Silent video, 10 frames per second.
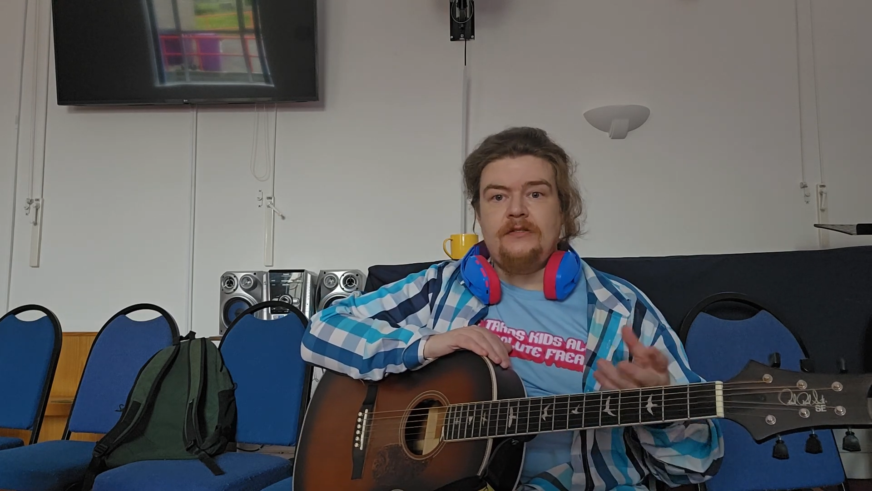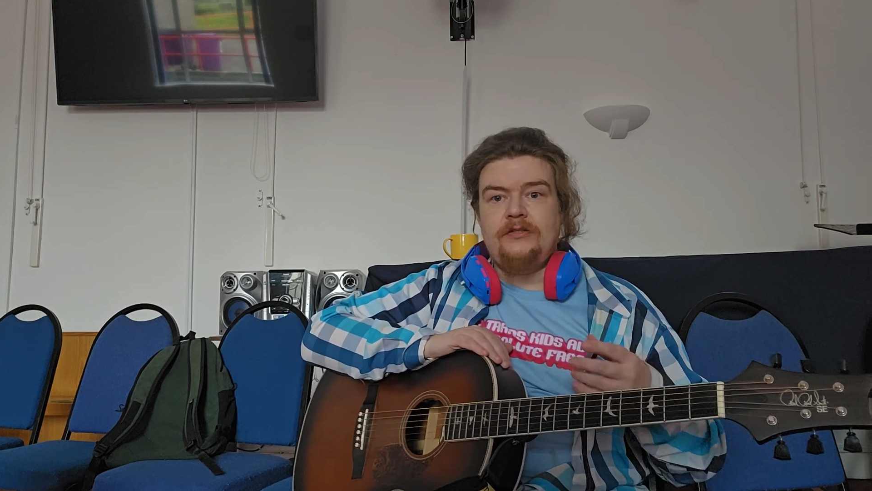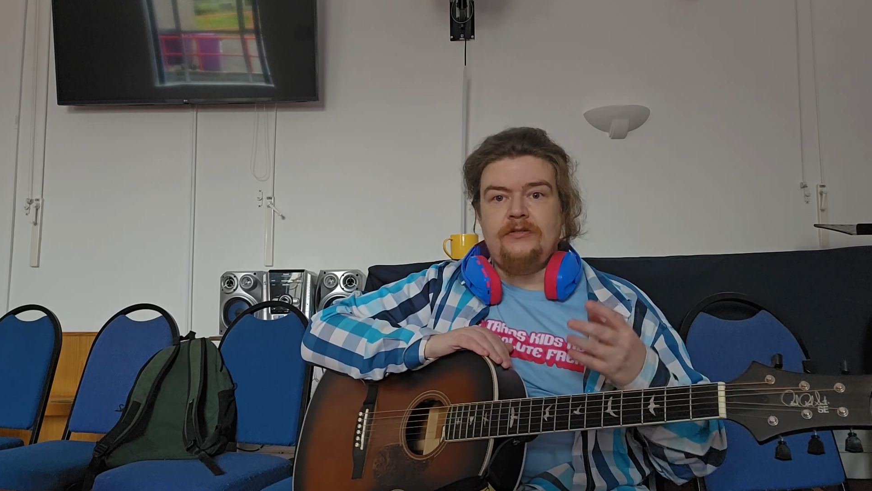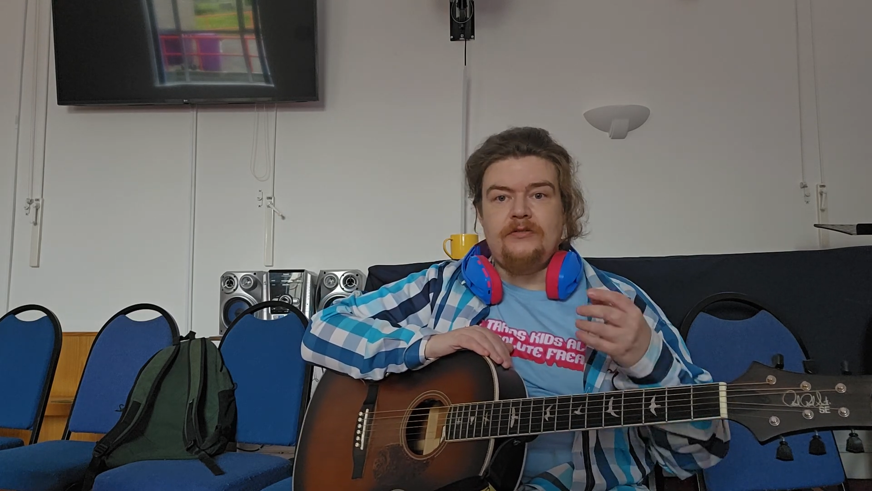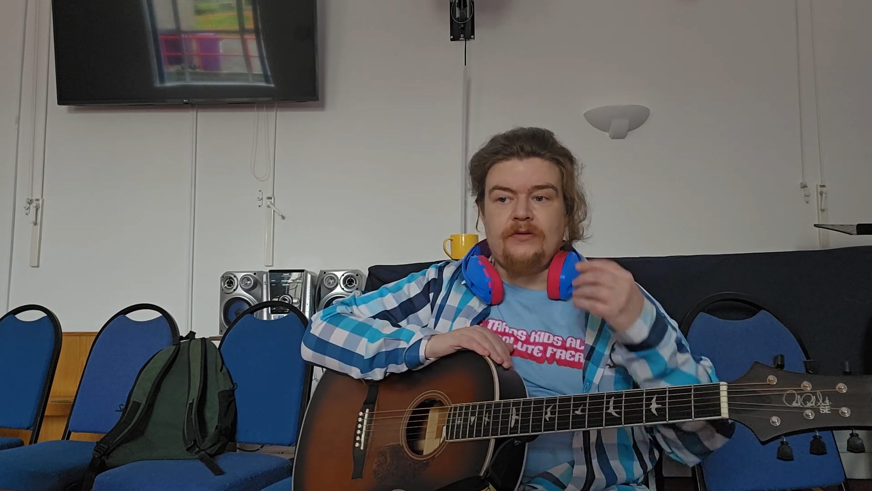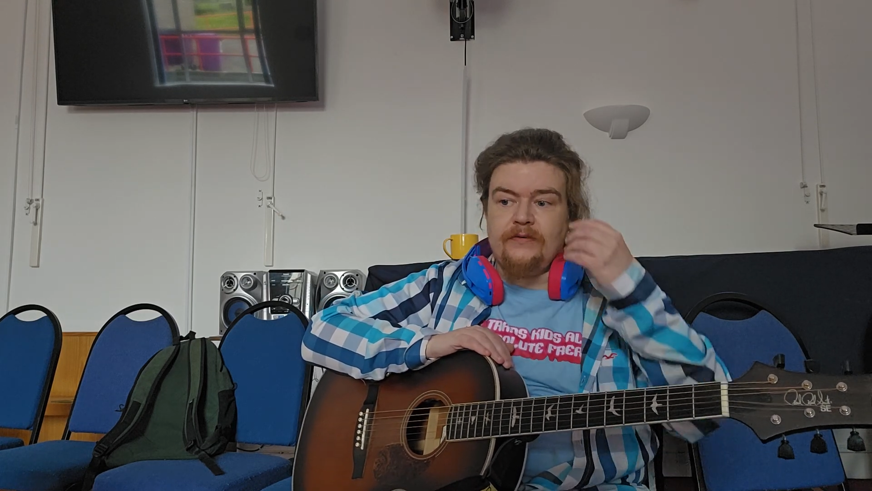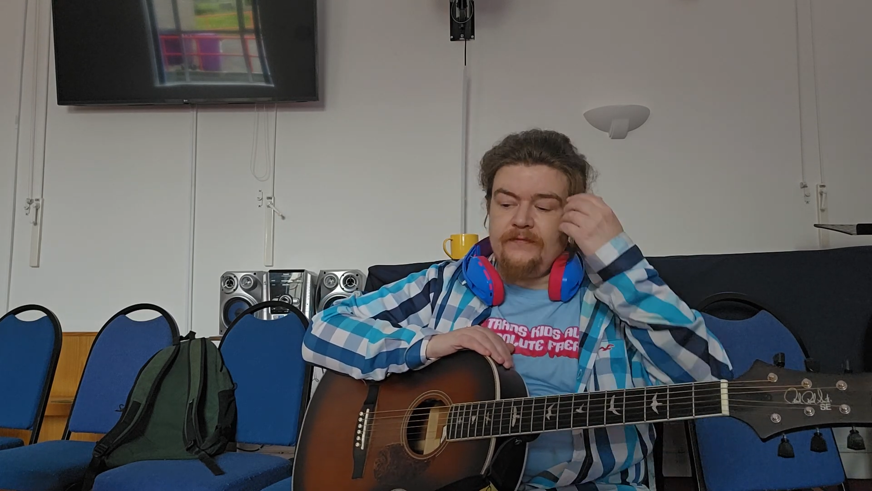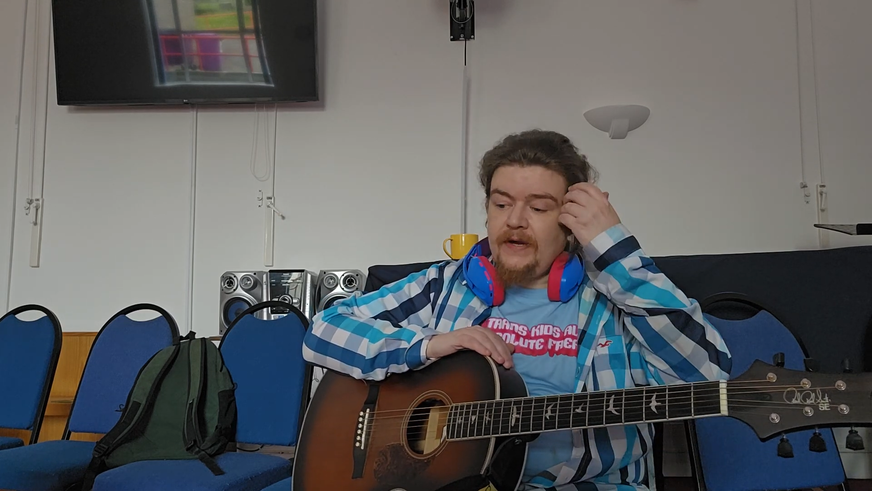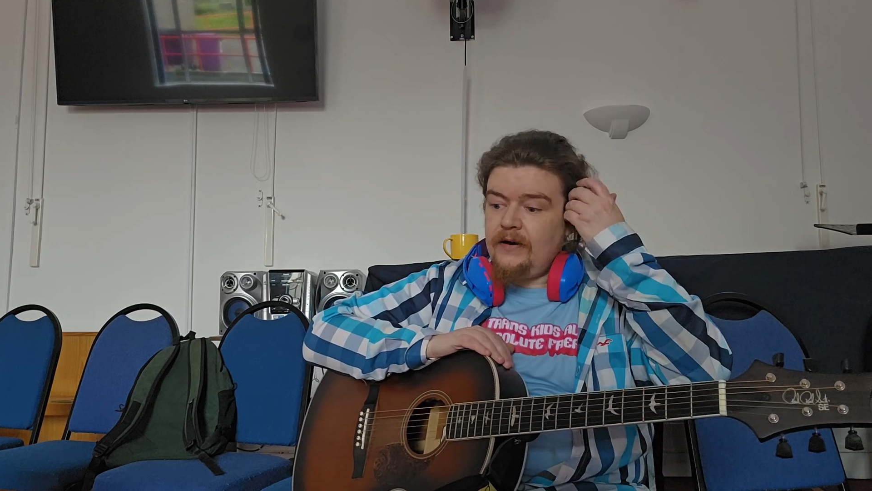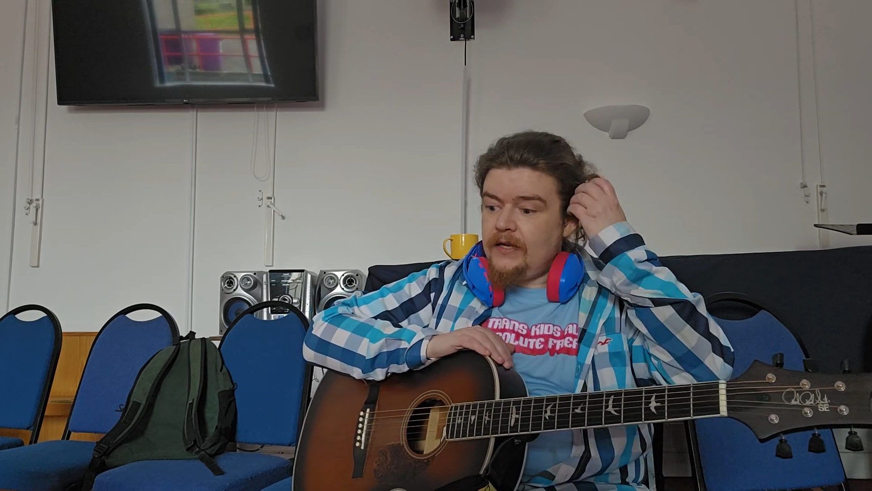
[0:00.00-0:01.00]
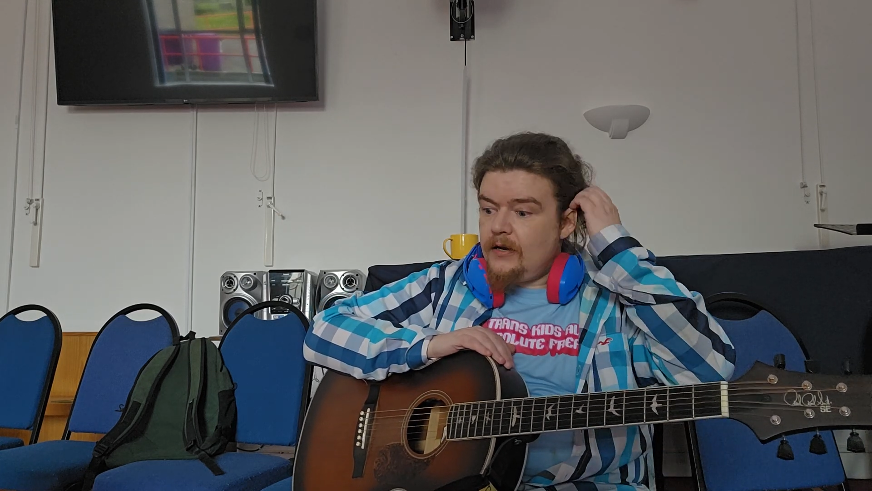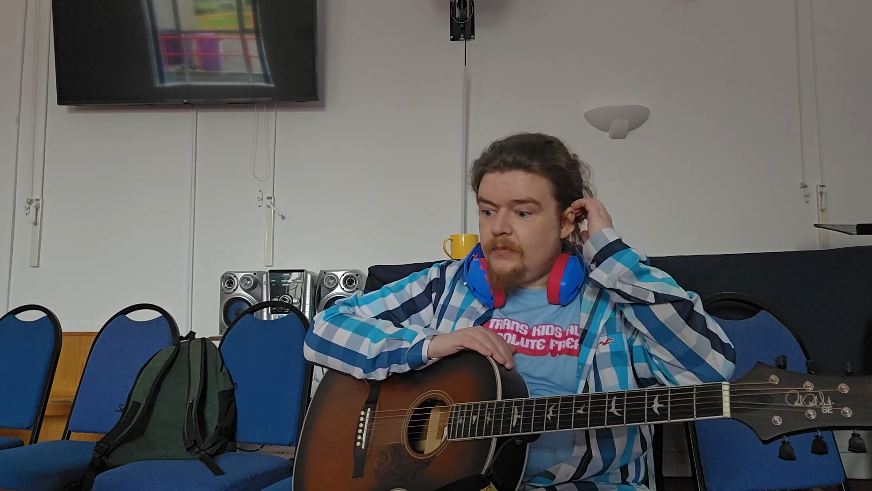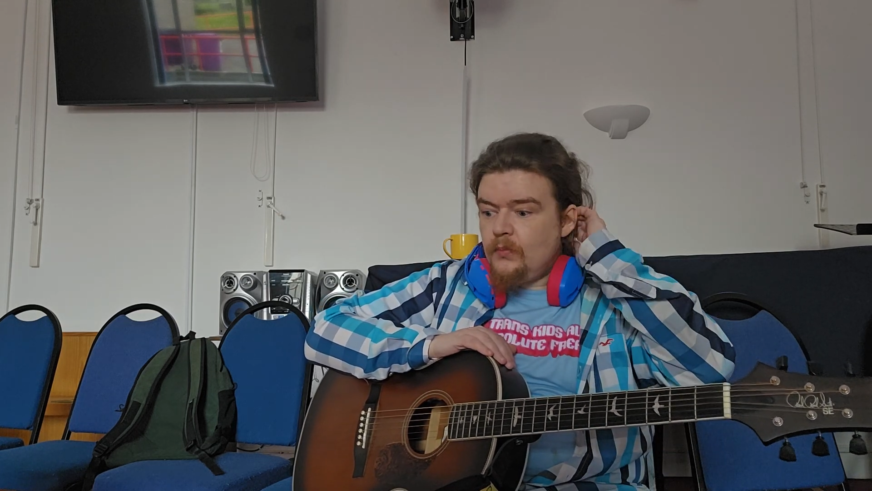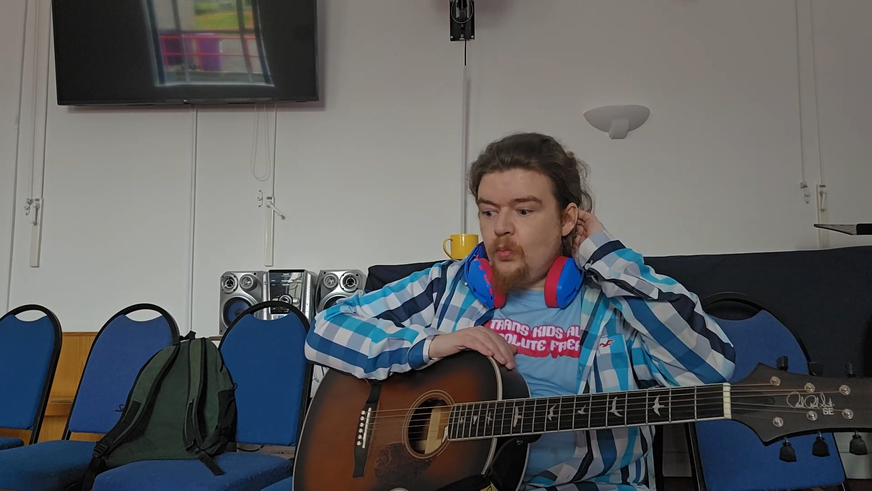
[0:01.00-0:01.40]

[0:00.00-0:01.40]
to sort of vary up